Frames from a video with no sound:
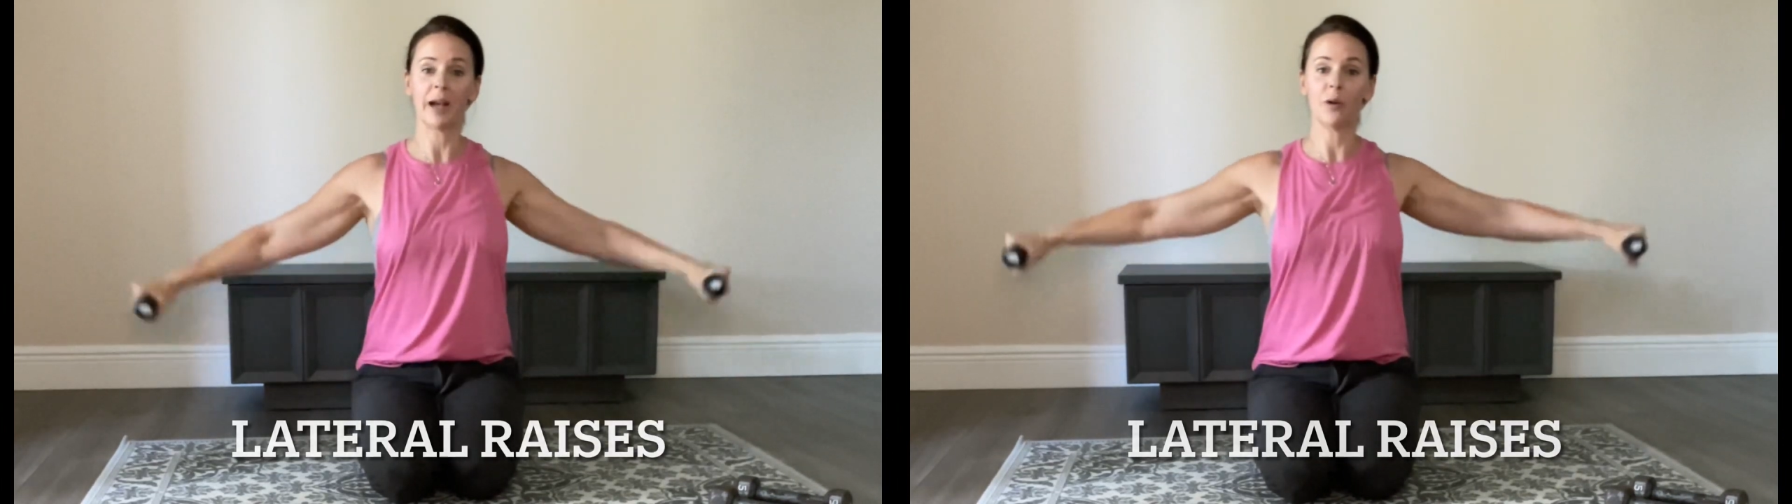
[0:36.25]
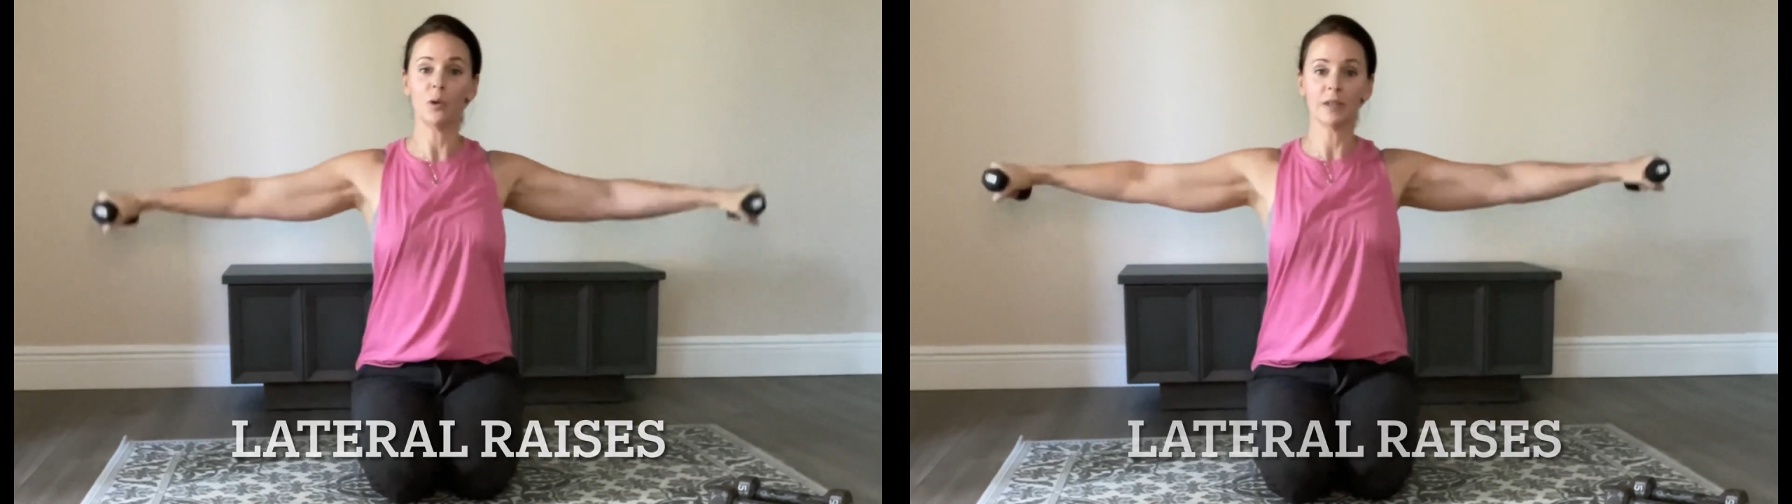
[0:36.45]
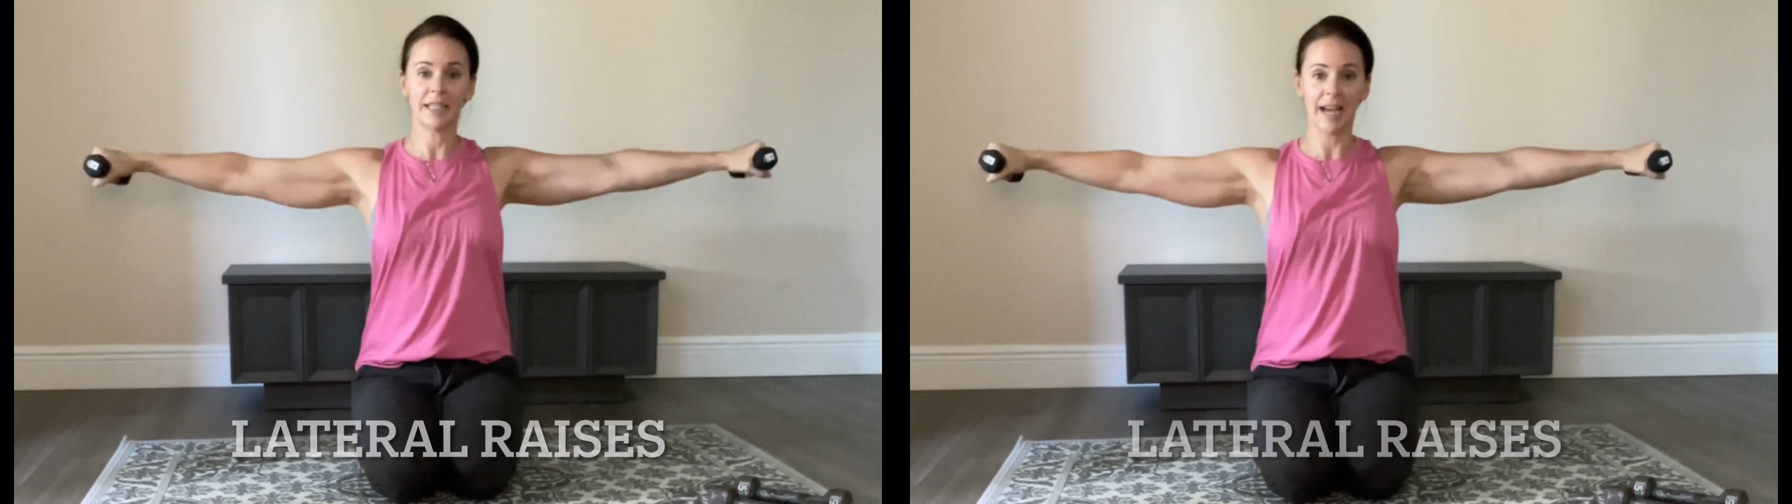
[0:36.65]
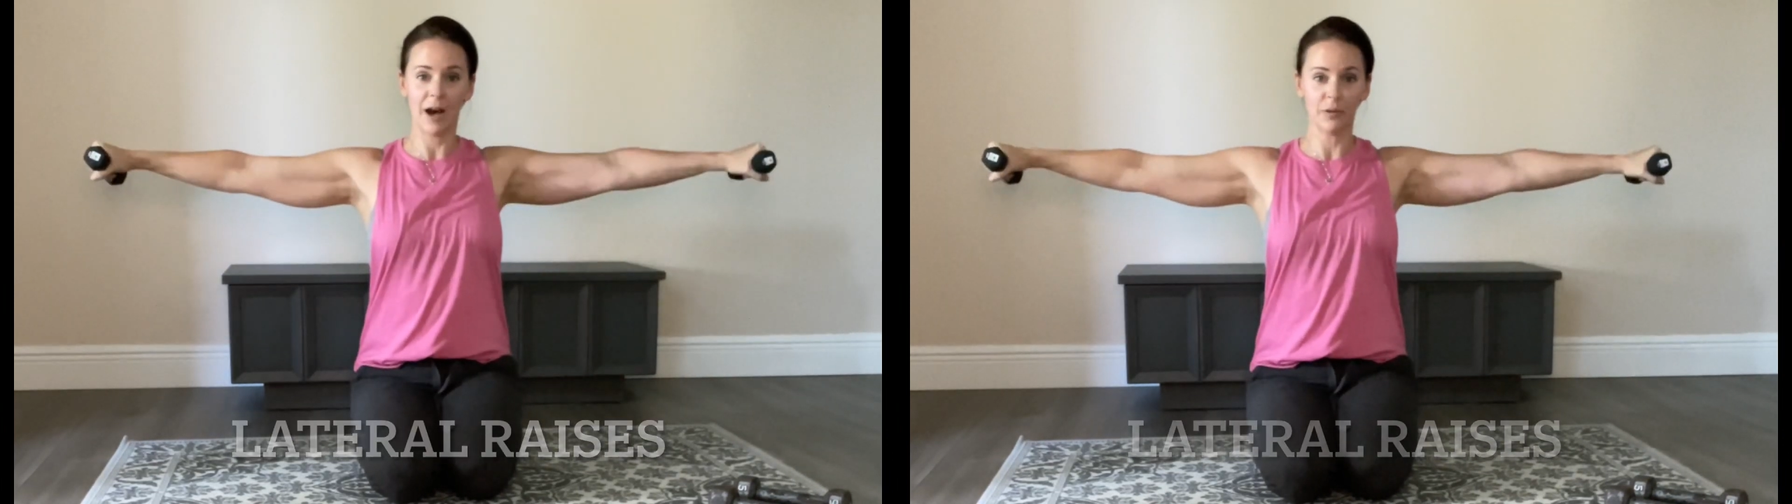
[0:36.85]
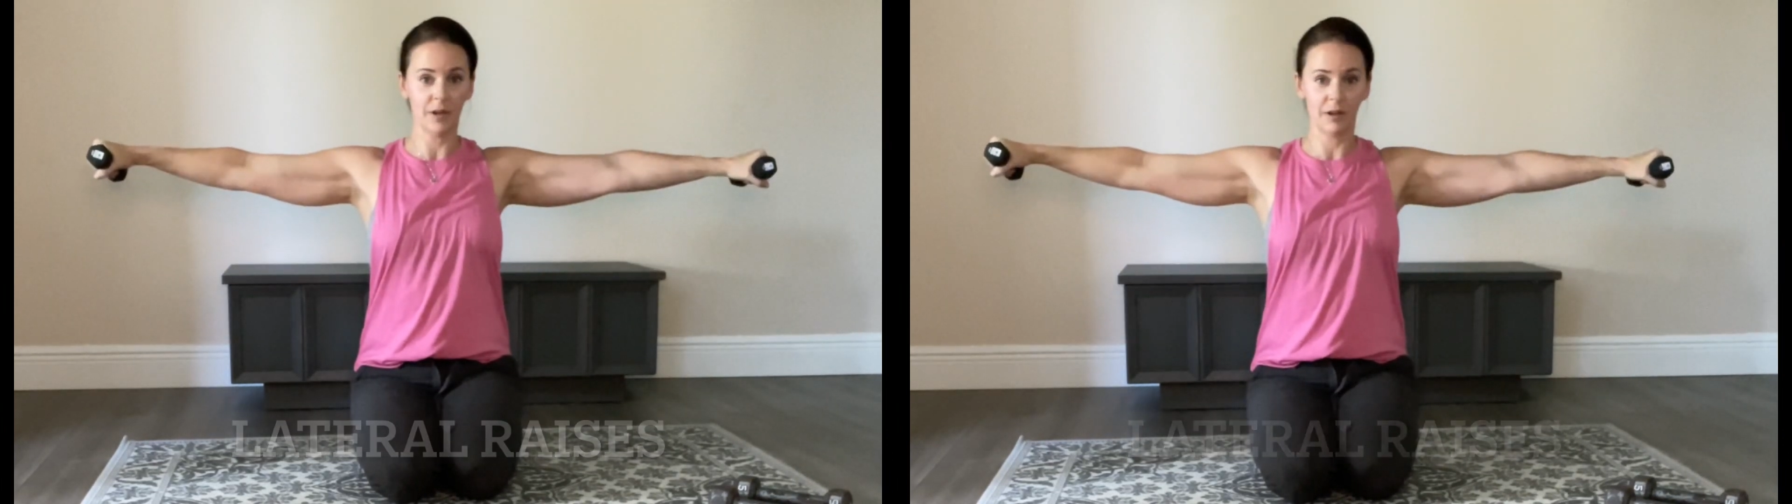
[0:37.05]
holding
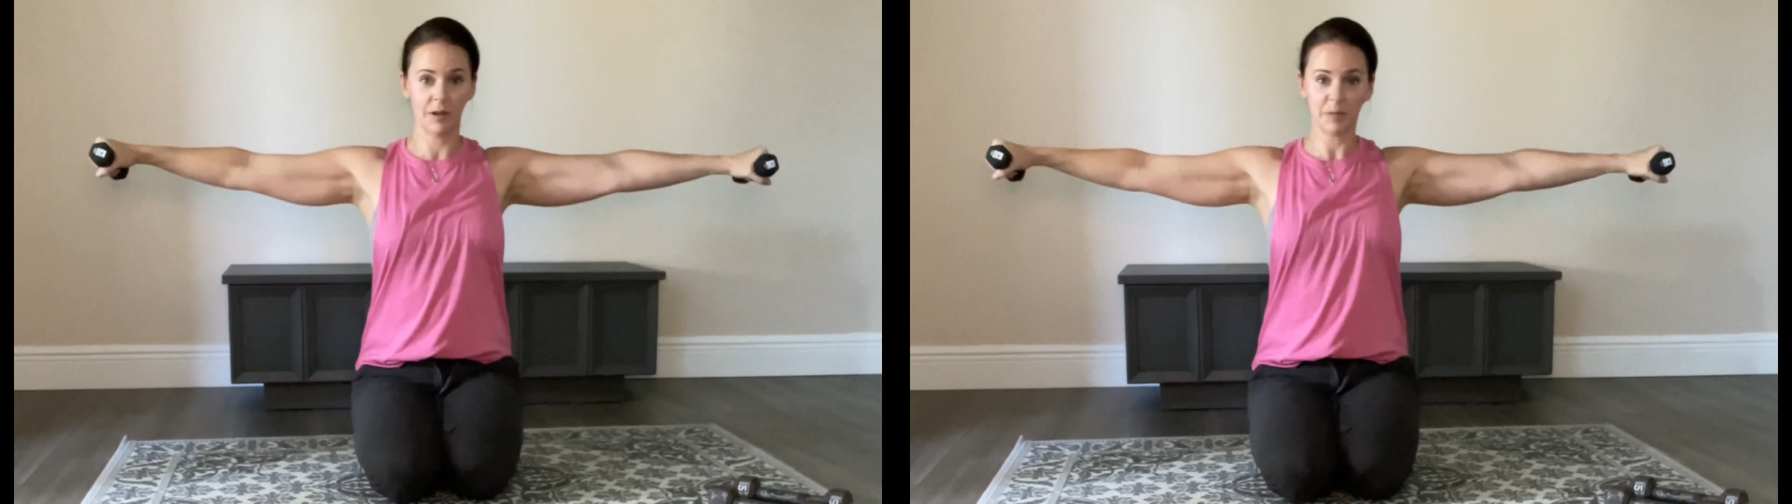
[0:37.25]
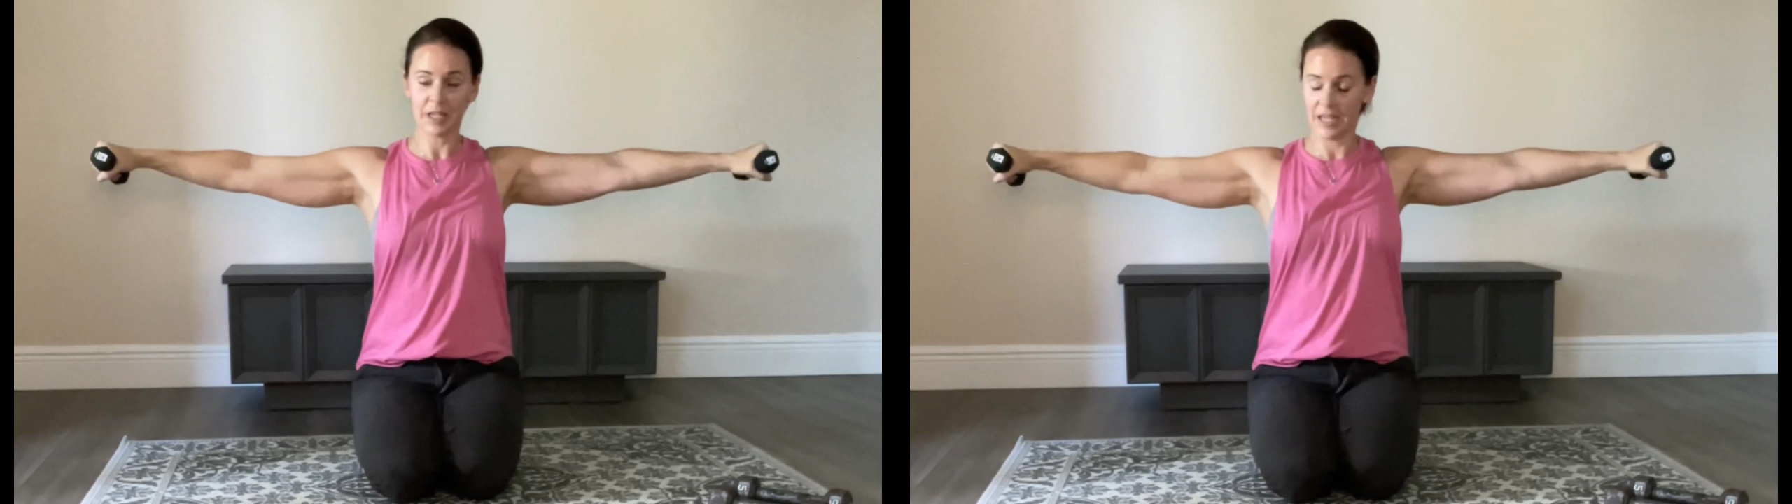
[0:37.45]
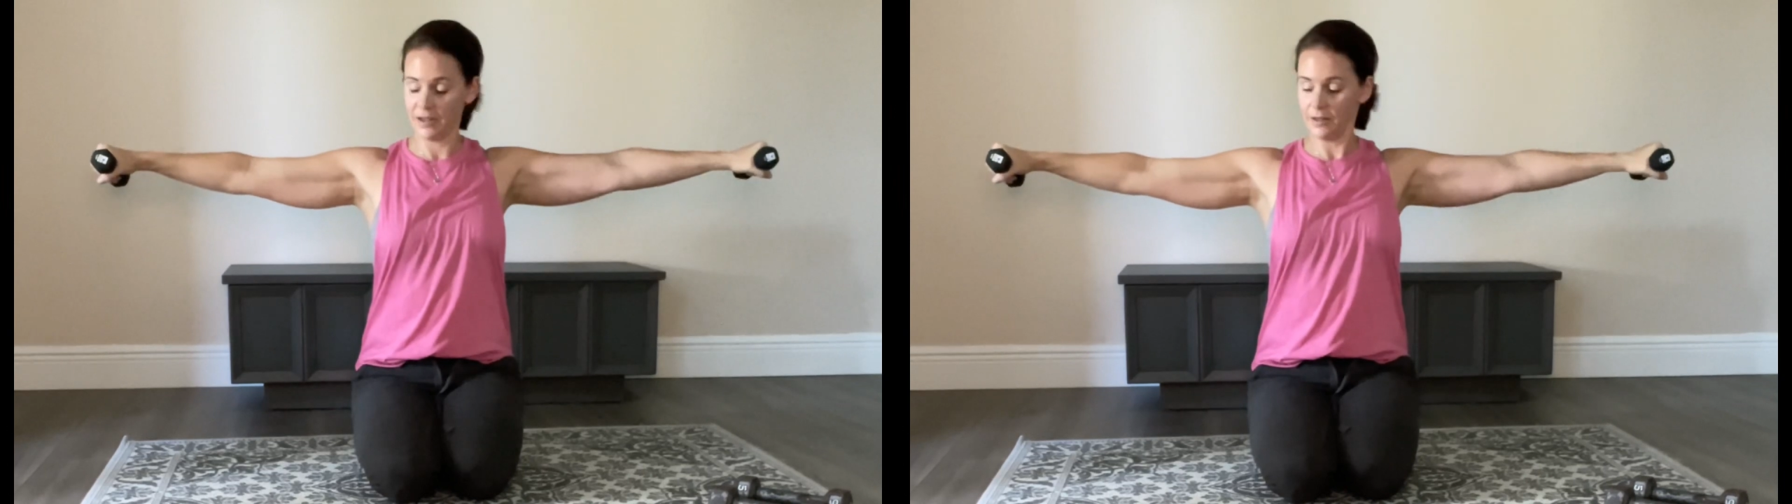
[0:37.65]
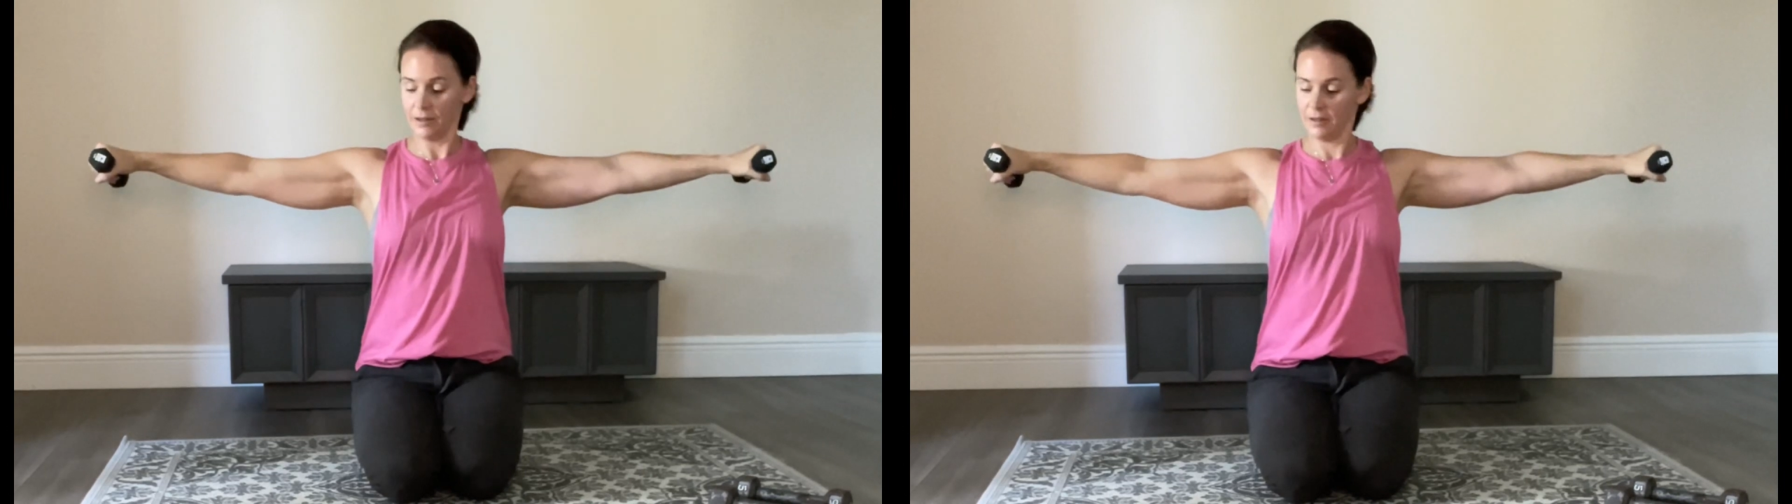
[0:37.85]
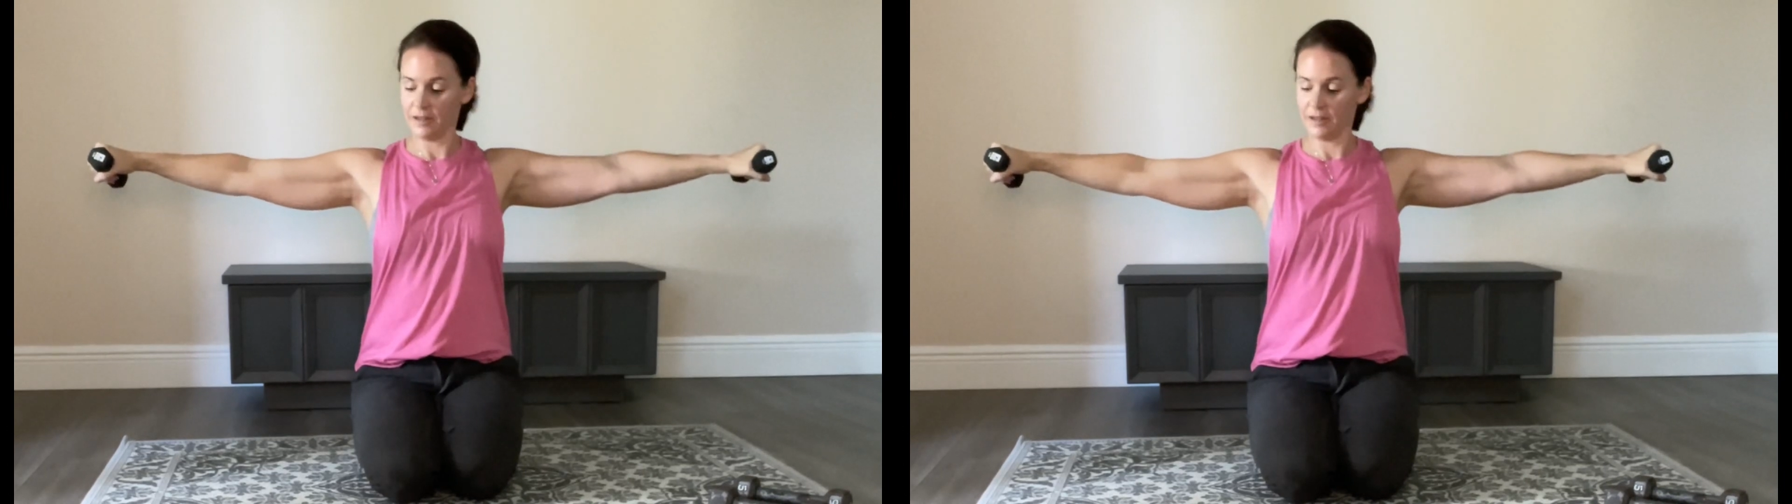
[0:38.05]
out the arms here.